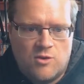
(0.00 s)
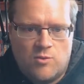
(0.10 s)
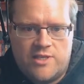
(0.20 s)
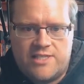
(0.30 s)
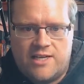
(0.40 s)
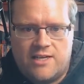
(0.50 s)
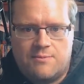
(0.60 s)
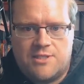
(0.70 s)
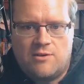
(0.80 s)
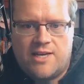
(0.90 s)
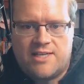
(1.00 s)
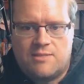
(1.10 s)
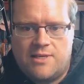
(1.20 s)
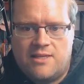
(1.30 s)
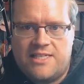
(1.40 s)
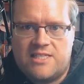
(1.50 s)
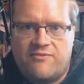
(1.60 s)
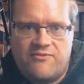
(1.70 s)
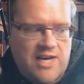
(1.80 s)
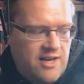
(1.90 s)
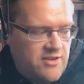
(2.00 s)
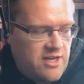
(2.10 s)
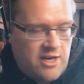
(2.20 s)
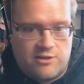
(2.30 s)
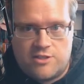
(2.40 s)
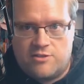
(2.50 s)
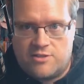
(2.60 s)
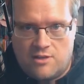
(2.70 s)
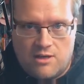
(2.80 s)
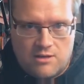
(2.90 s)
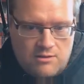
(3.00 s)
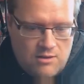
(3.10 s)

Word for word: we set it up so it has to be at least 5 characters long,